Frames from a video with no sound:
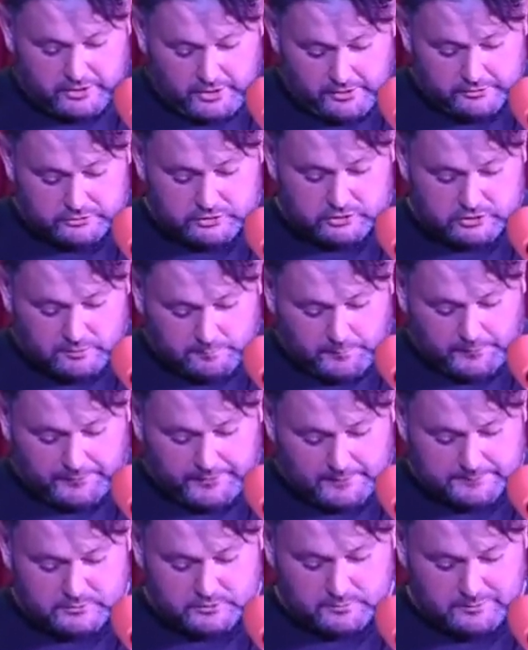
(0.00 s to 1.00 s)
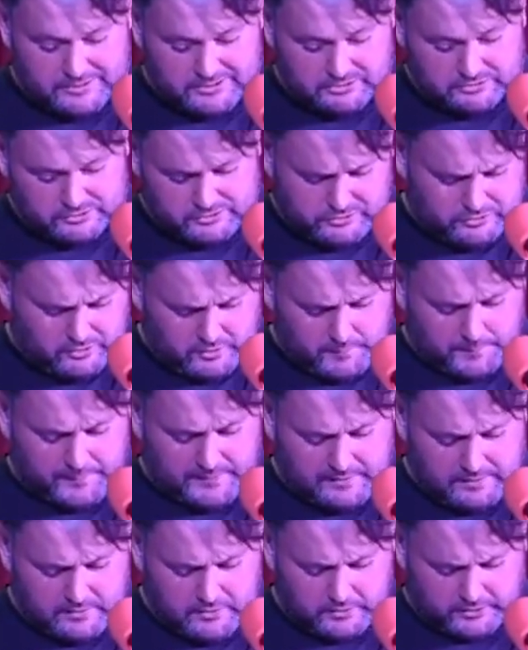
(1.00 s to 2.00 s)
houses and put up some Eastern
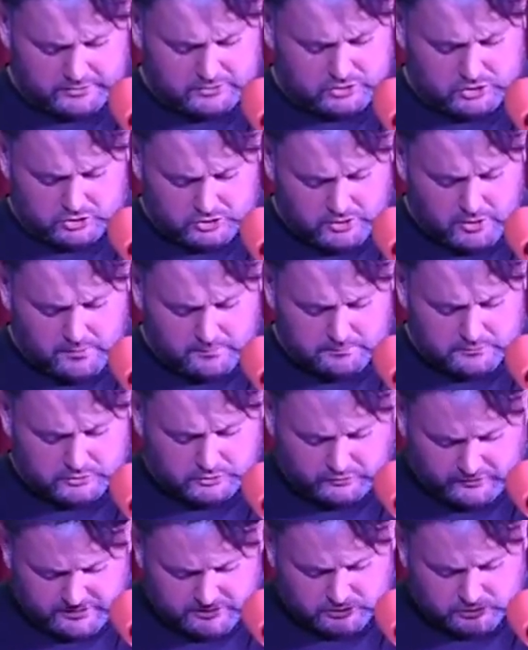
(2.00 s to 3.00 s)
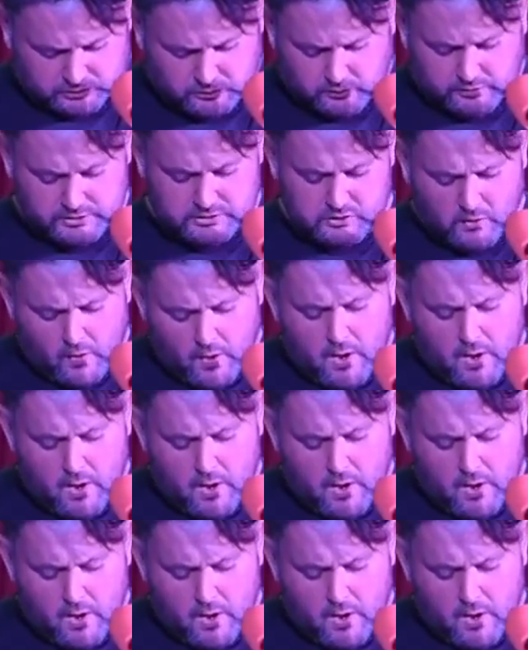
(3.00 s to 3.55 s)
European-looking slums, three stories,